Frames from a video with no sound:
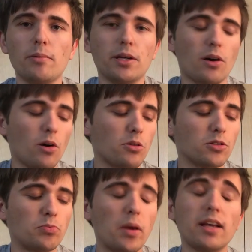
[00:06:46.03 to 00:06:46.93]
we go,
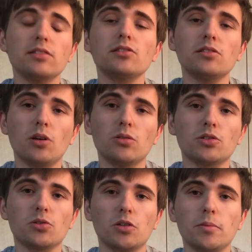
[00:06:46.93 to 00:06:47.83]
those bass notes
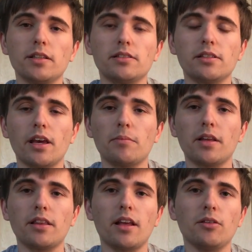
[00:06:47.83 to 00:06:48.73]
are going to be the same.
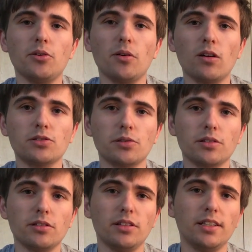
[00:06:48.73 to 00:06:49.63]
And then you also
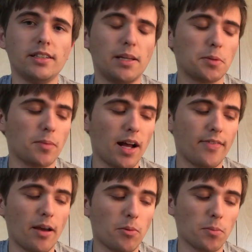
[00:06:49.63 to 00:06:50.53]
need to keep in
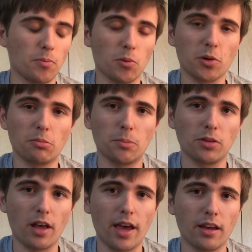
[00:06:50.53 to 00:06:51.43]
mind that we're going to be
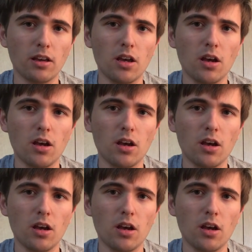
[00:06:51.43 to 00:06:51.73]
playing